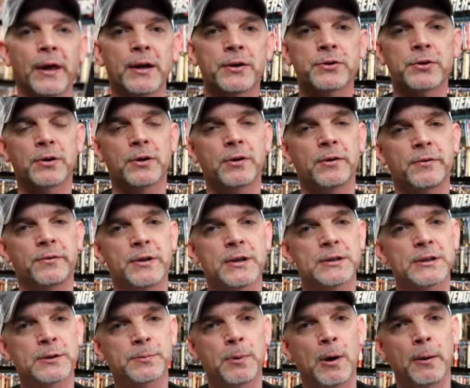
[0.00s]
Ledger,
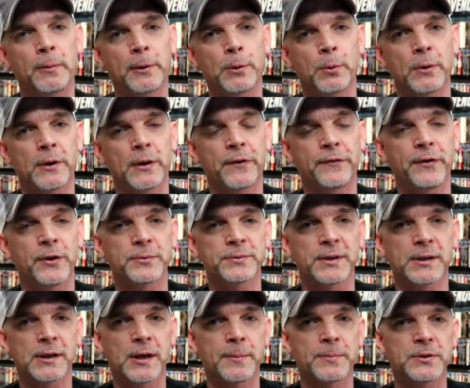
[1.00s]
this is probably one of the films
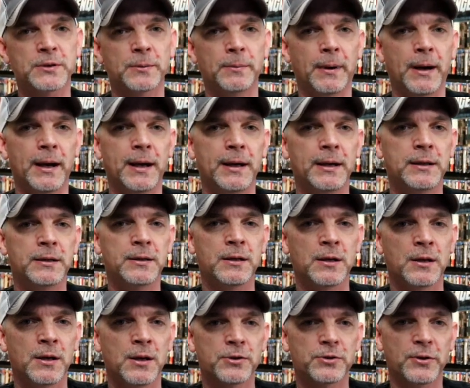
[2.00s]
that comes to mind,
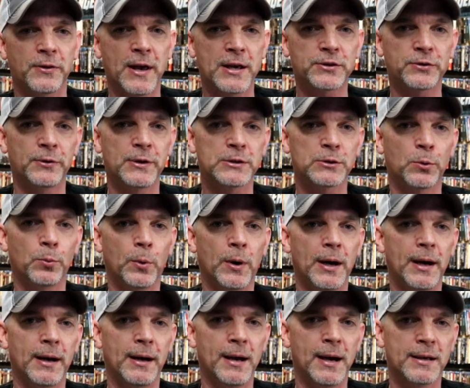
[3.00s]
so that's the reason
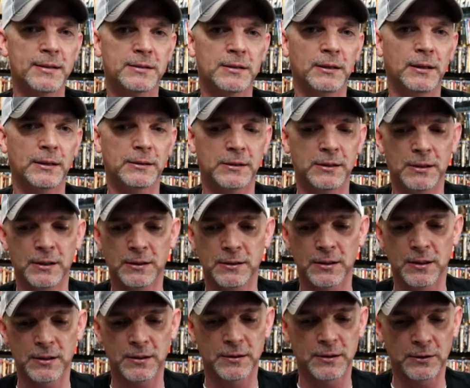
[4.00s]
why I
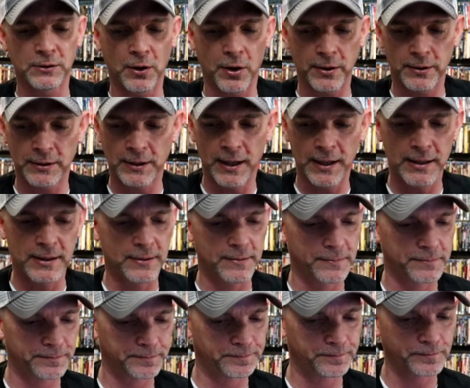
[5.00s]
selected The Dark
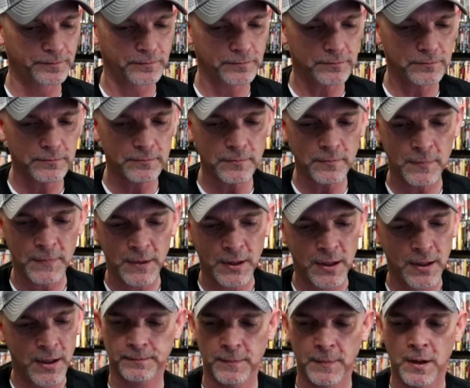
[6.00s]
Knight.
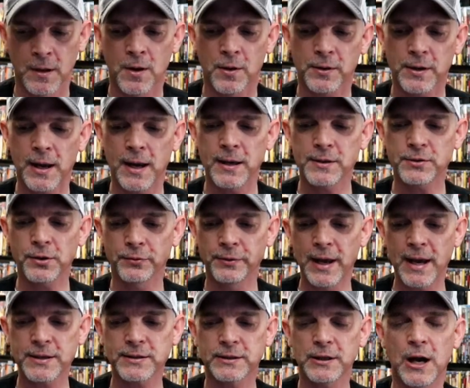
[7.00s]
Okay, so
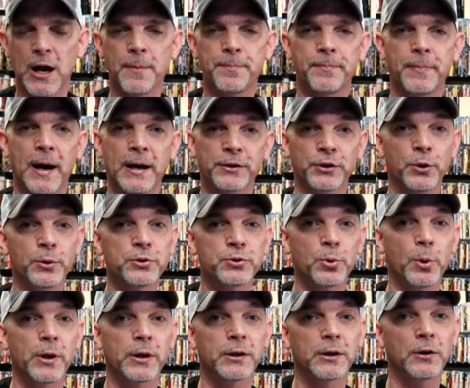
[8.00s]
next up, I do
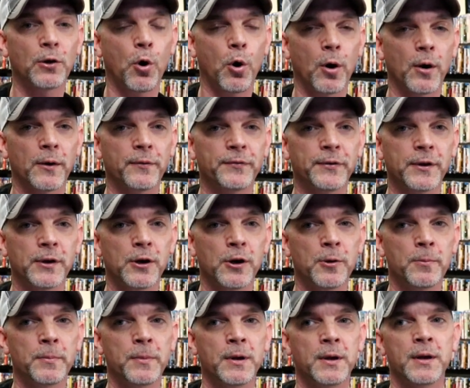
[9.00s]
enjoy a good horror
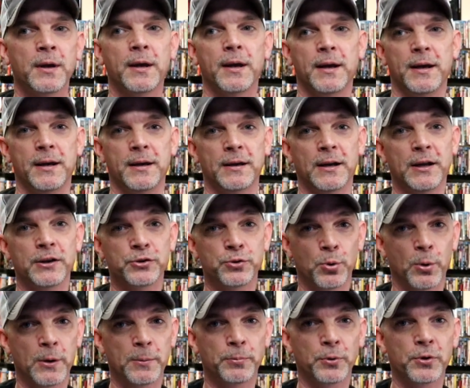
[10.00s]
film, and I
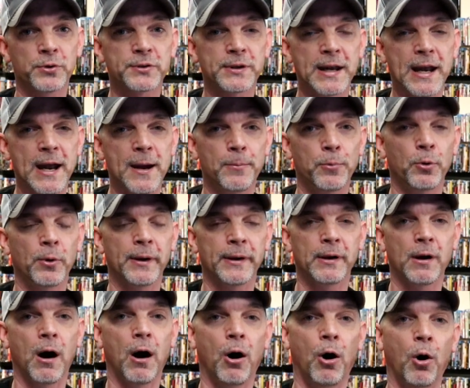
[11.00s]
enjoy Bruce Campbell
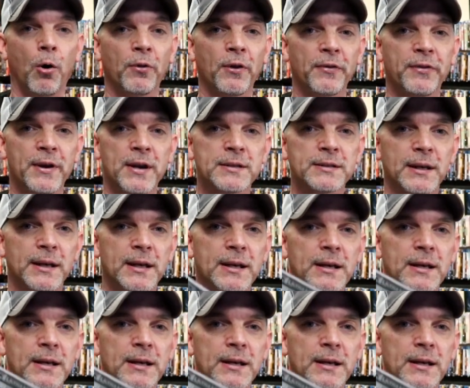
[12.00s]
and all the things that